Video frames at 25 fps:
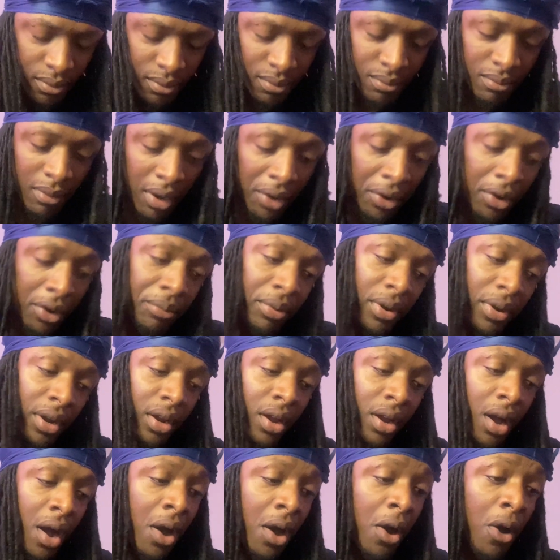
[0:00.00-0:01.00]
my little brother
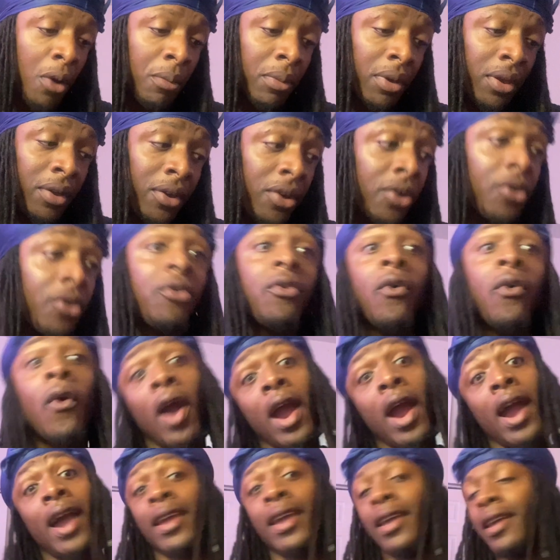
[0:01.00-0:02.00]
called me
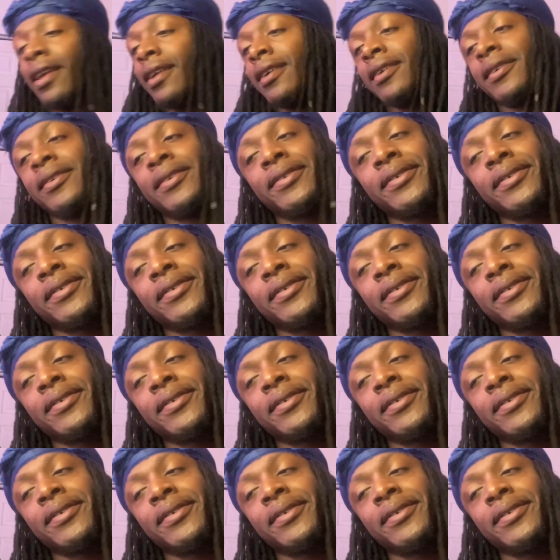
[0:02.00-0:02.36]
crying.